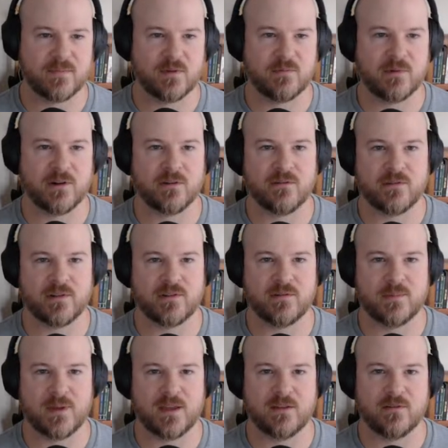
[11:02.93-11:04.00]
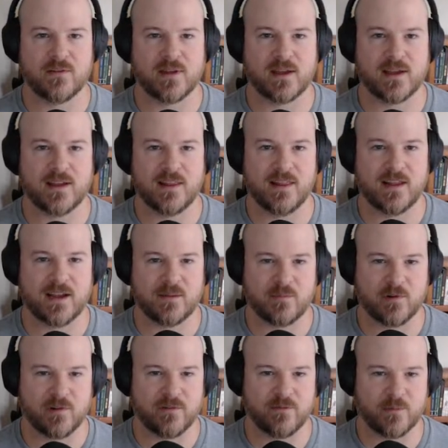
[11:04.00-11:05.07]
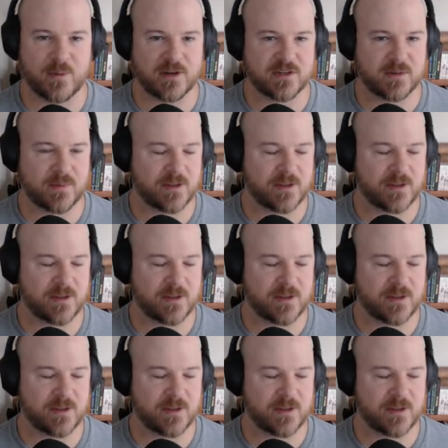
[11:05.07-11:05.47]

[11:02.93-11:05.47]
but we're going to be doing a lot more information.